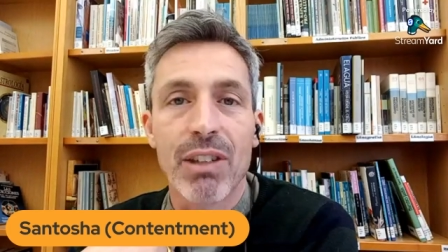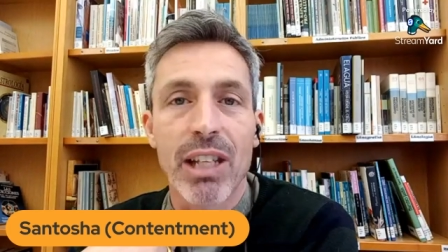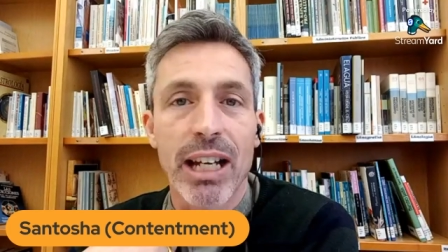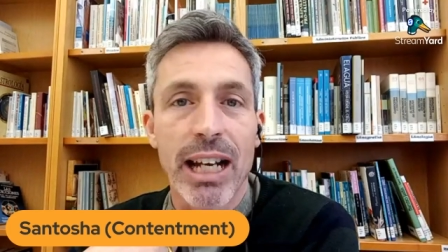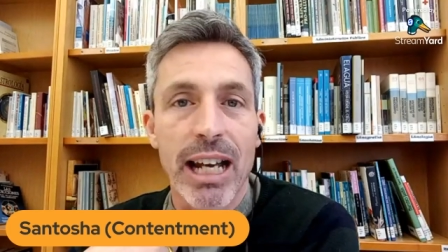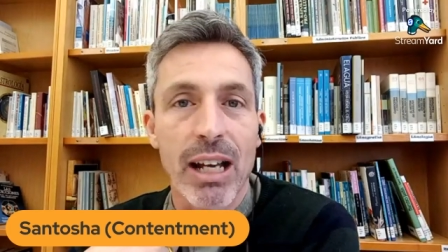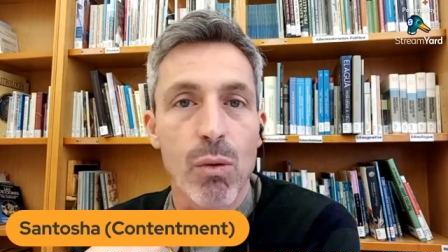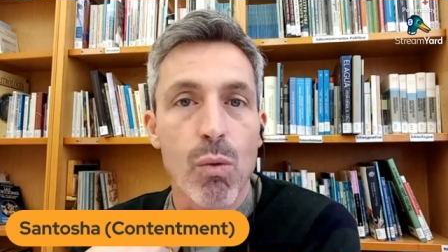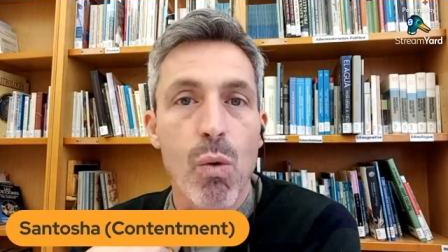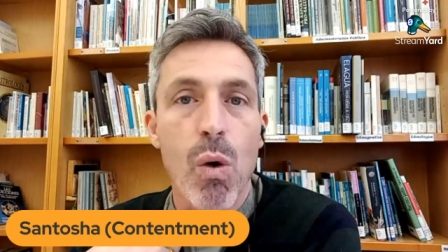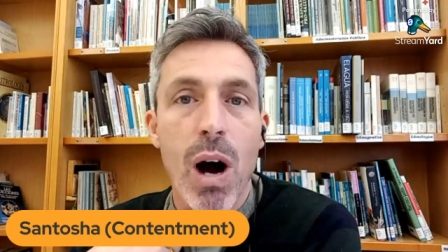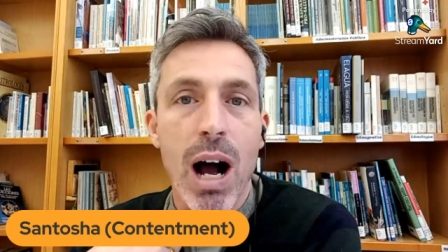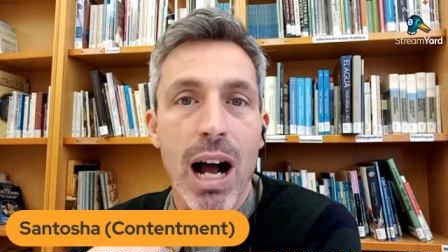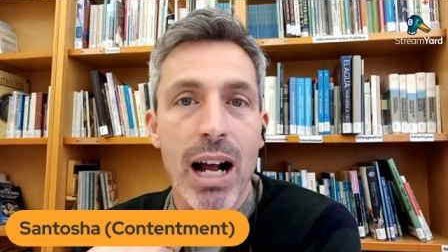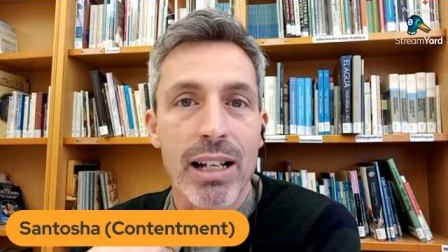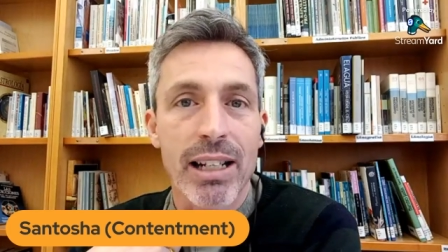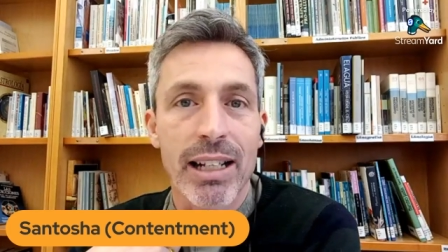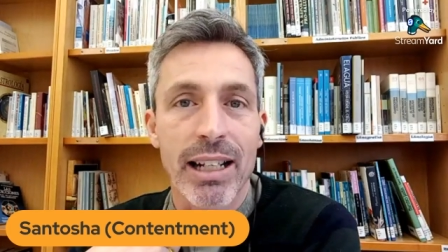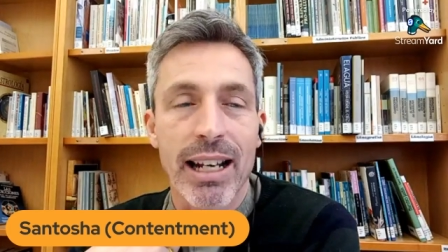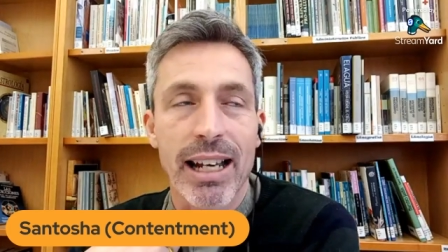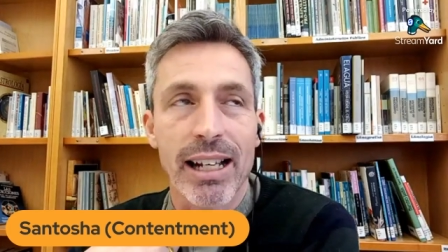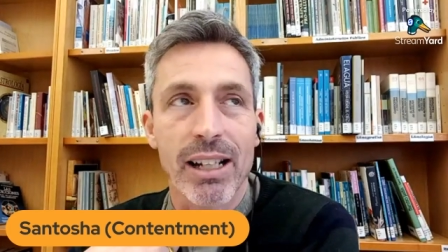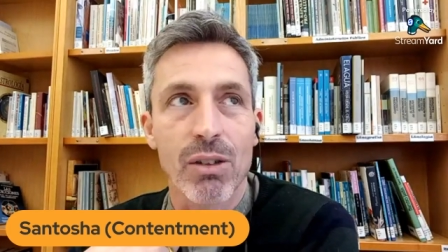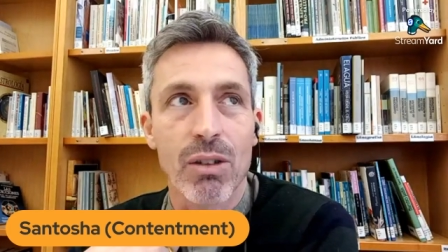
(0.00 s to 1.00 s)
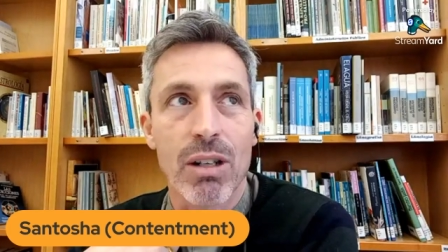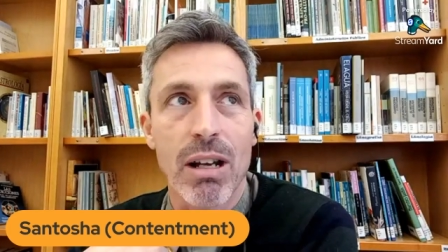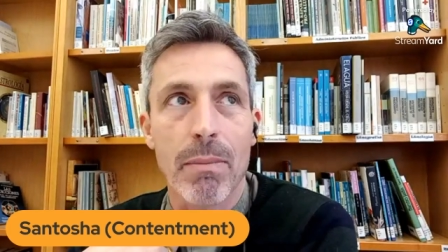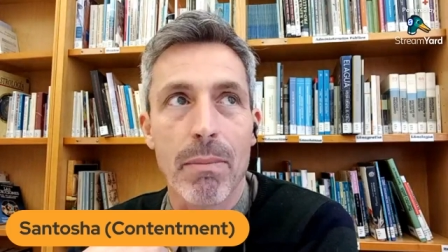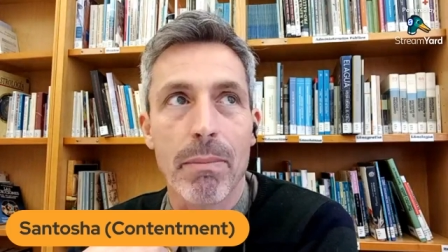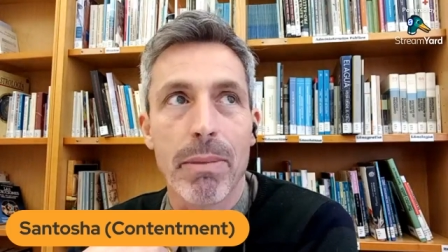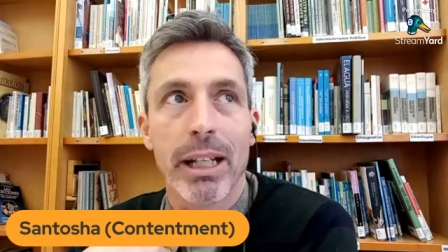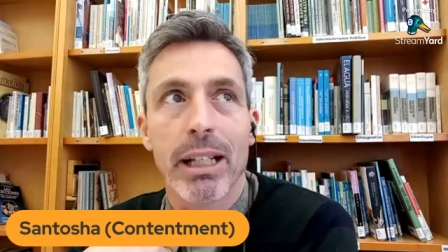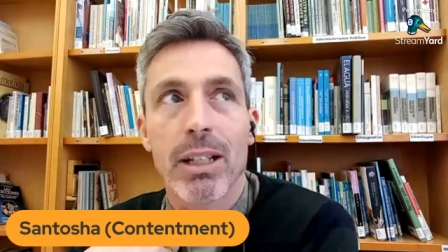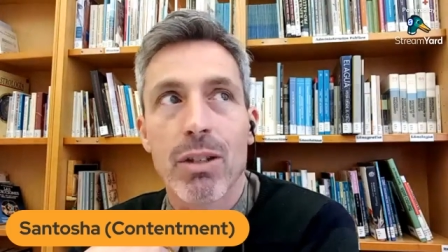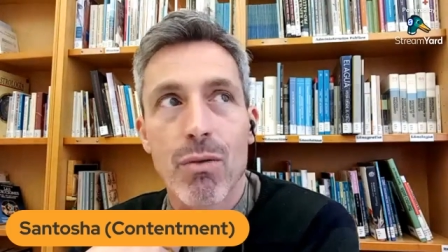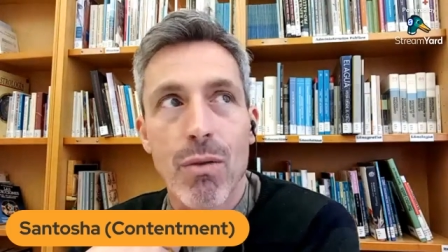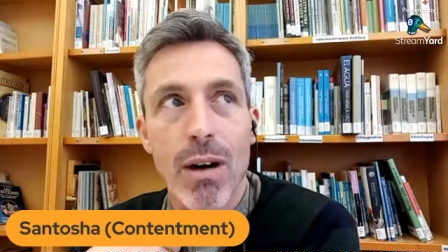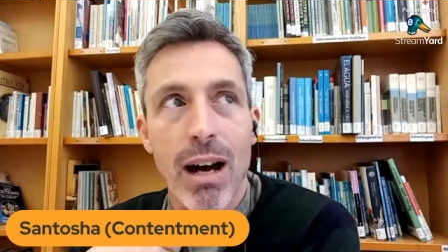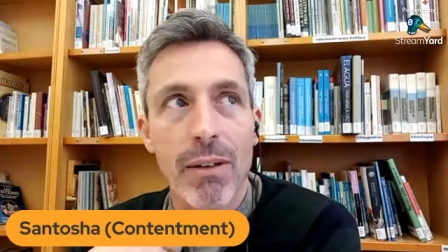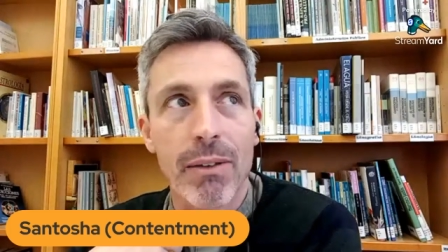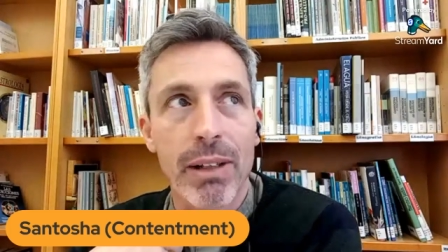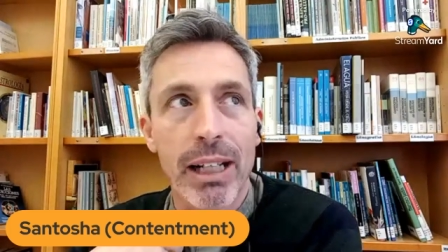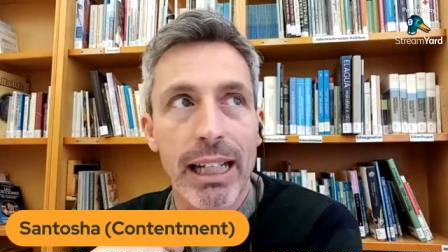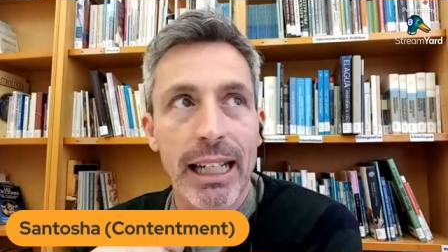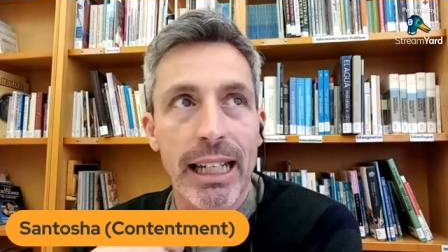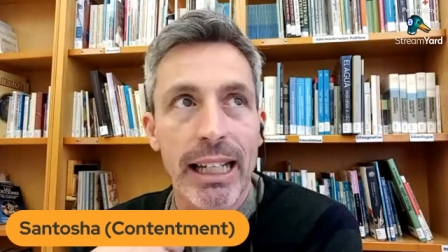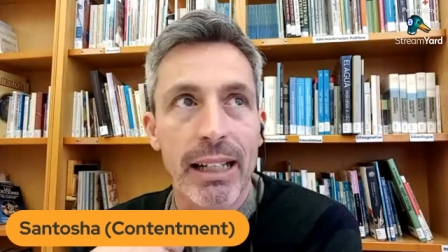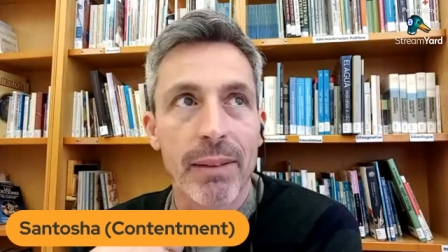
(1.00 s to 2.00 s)
that i want and i'm gonna be
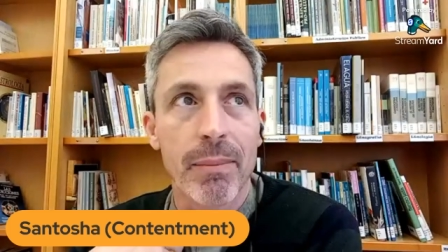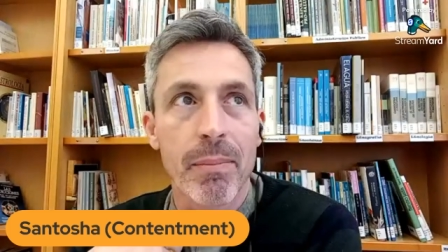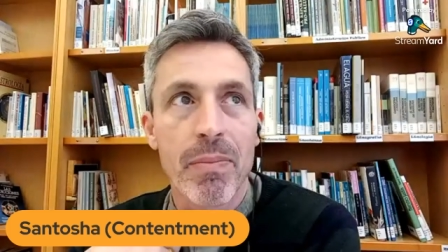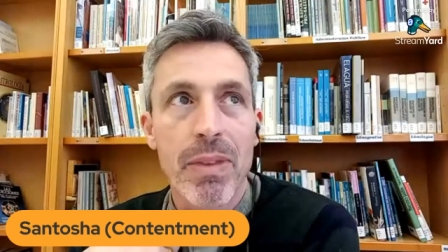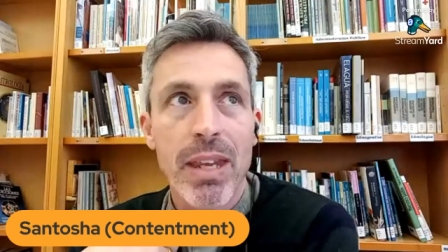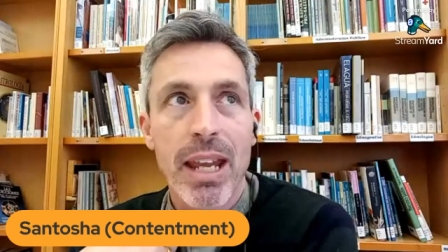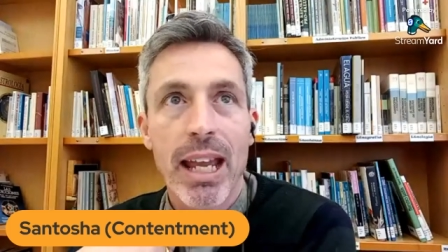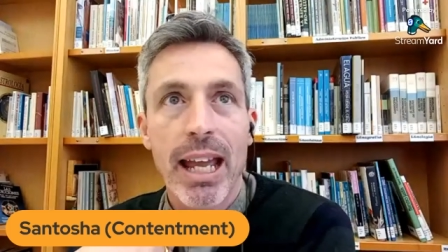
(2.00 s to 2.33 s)
traveling